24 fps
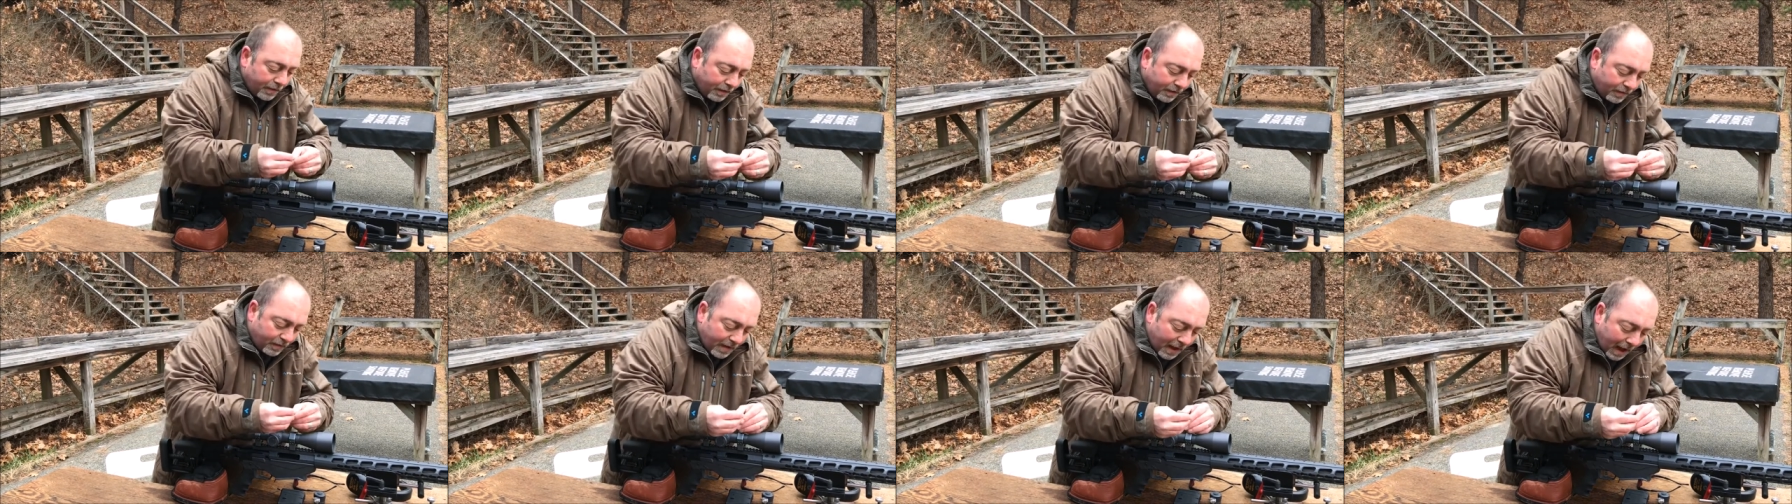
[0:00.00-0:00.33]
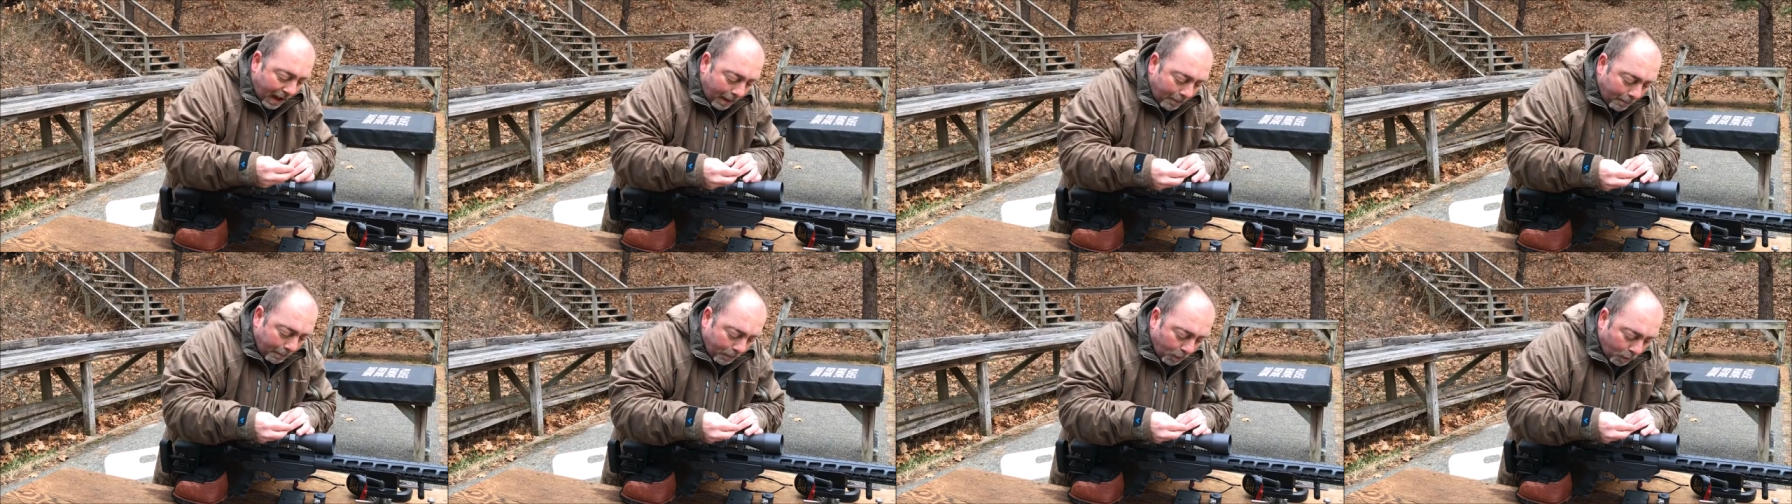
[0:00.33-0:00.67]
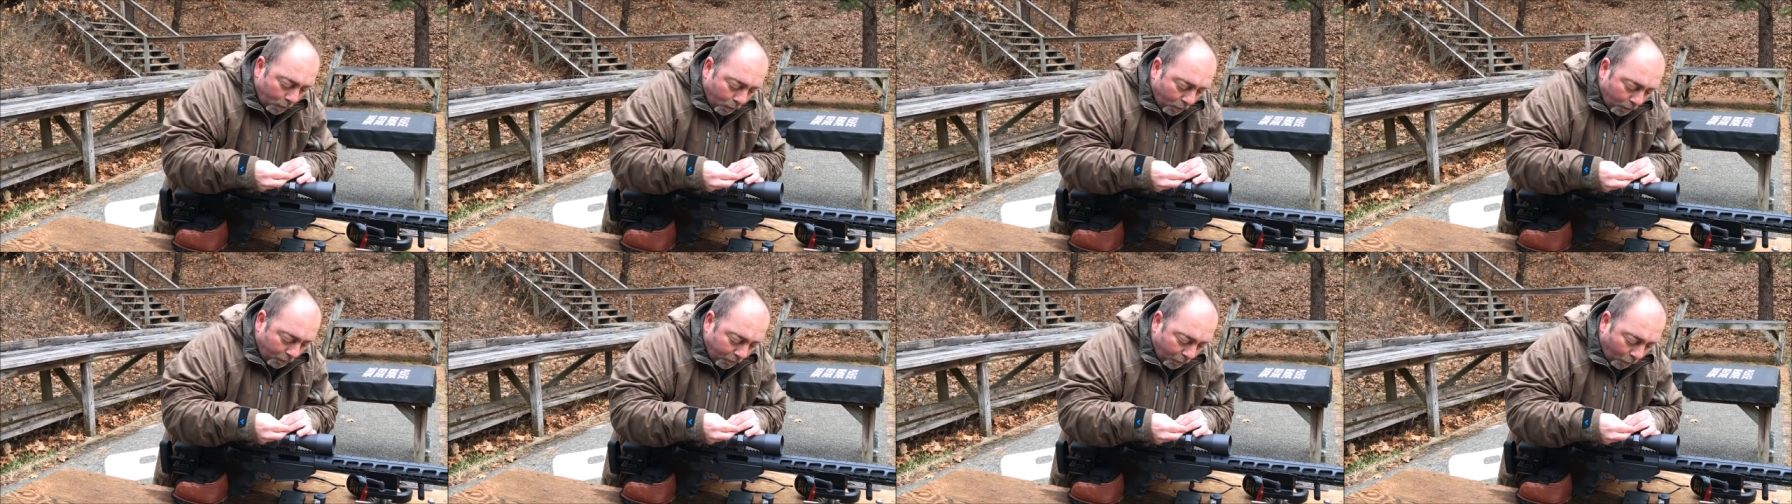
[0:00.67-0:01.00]
does not
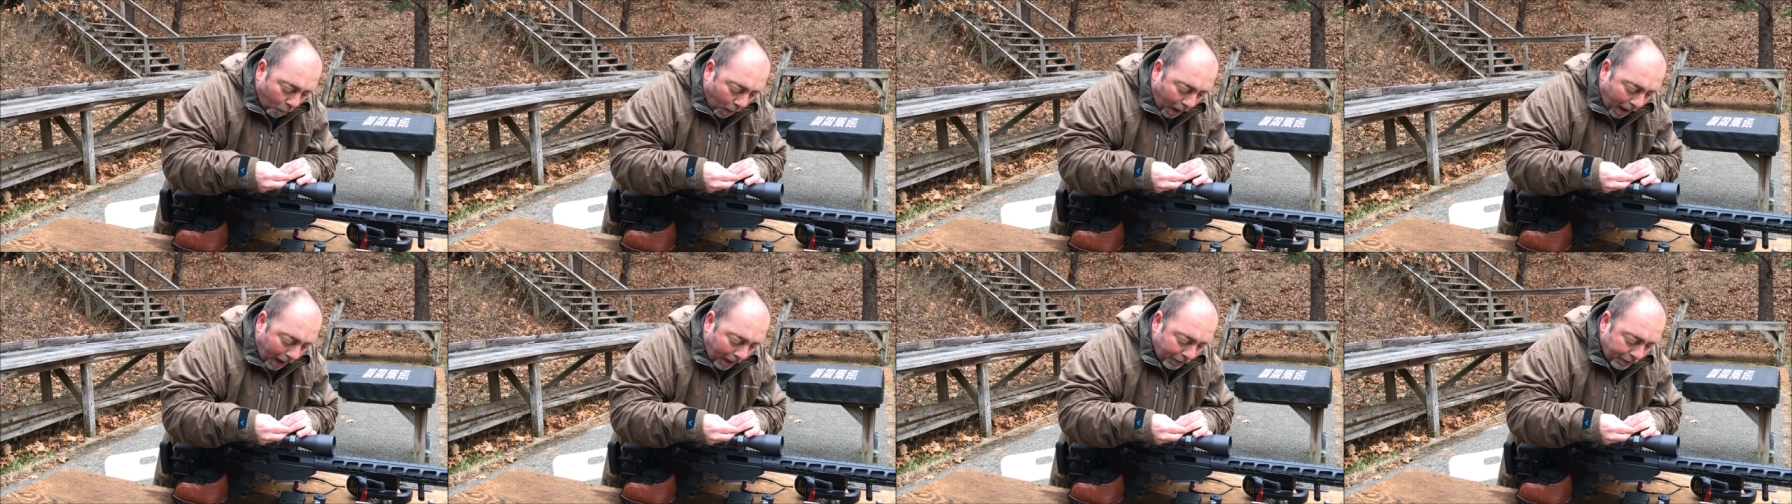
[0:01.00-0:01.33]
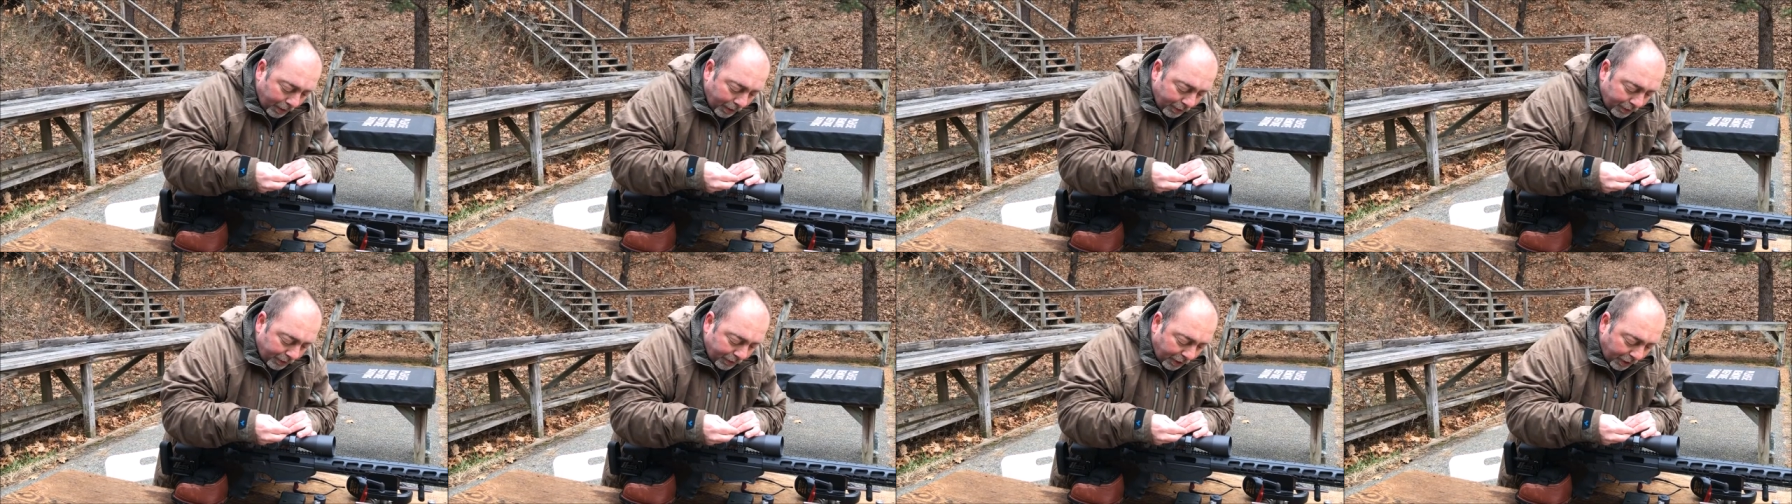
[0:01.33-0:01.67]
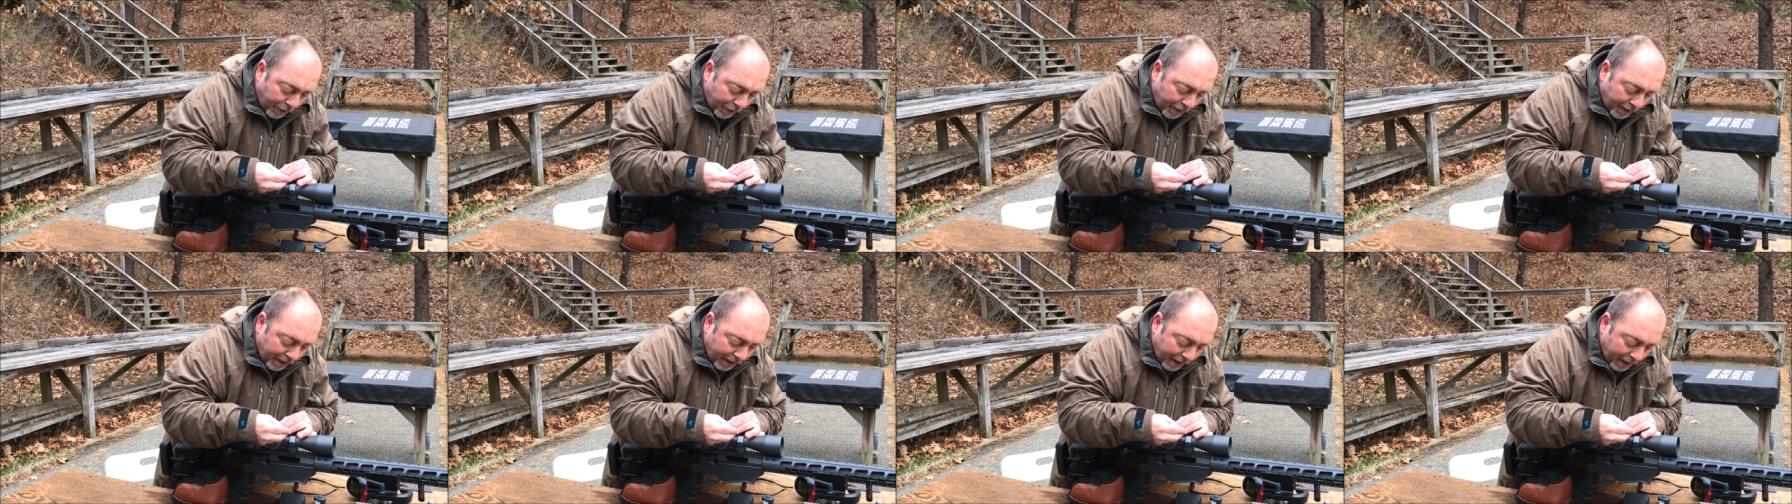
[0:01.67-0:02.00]
move while you're
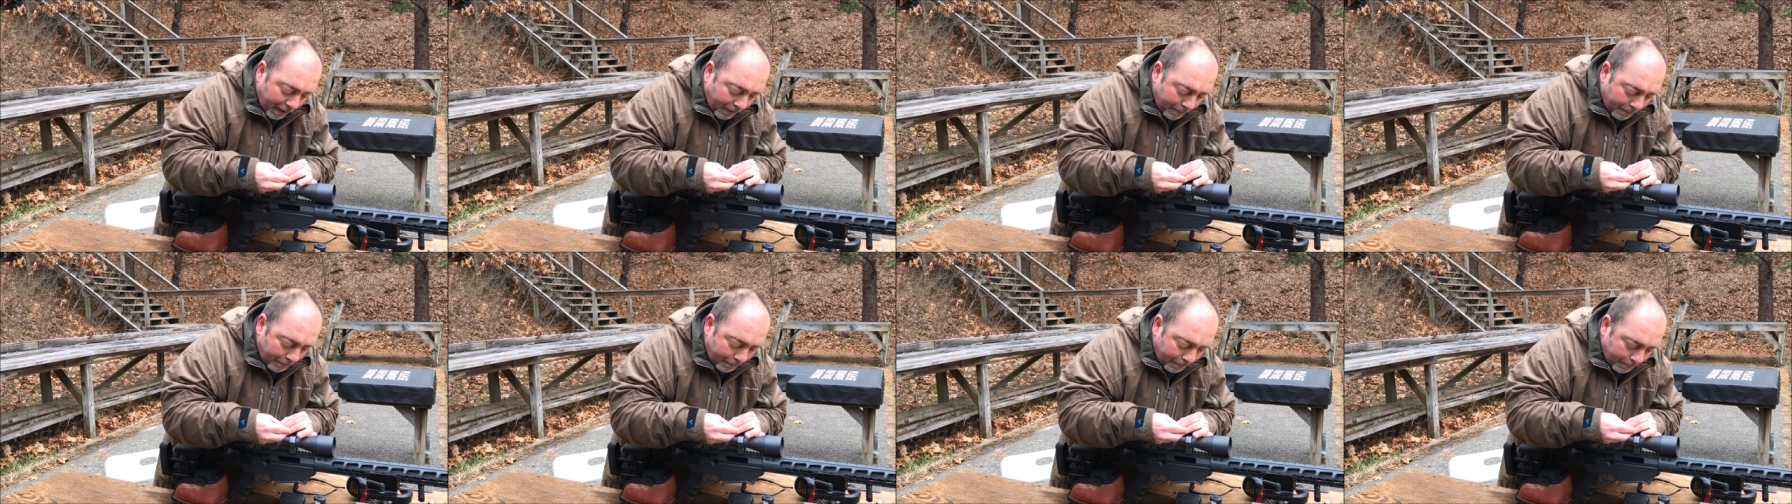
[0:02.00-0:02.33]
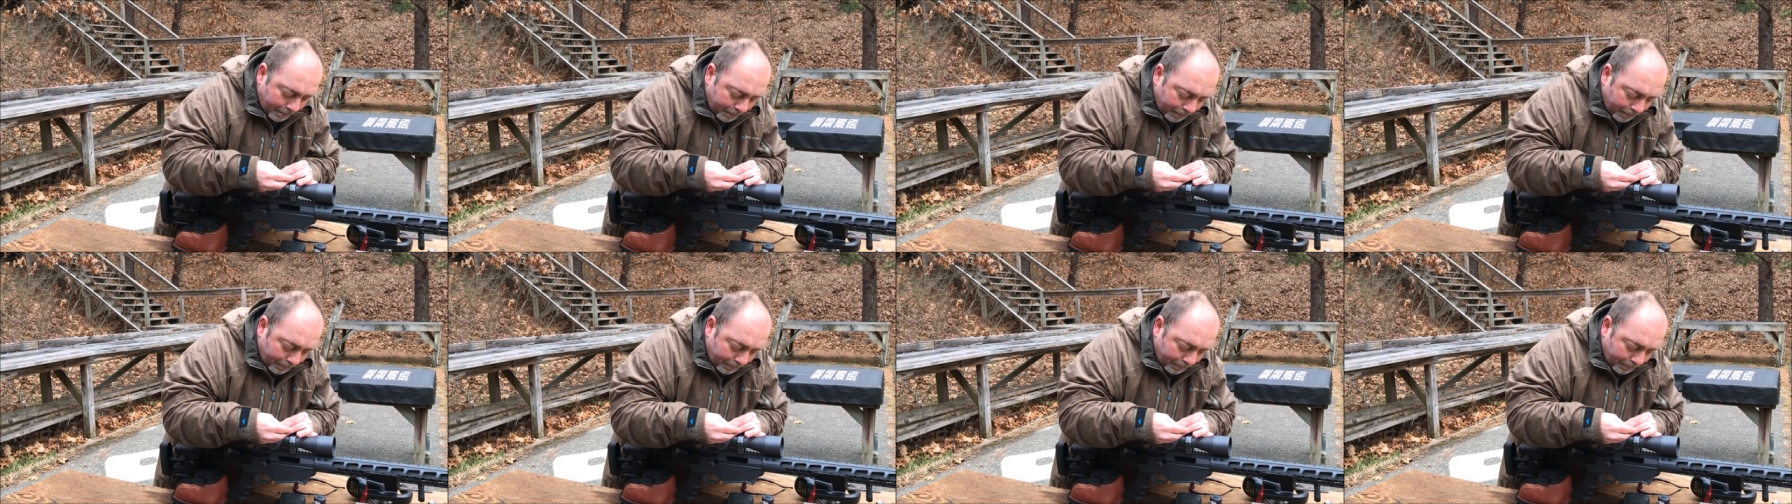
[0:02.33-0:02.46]
turning it.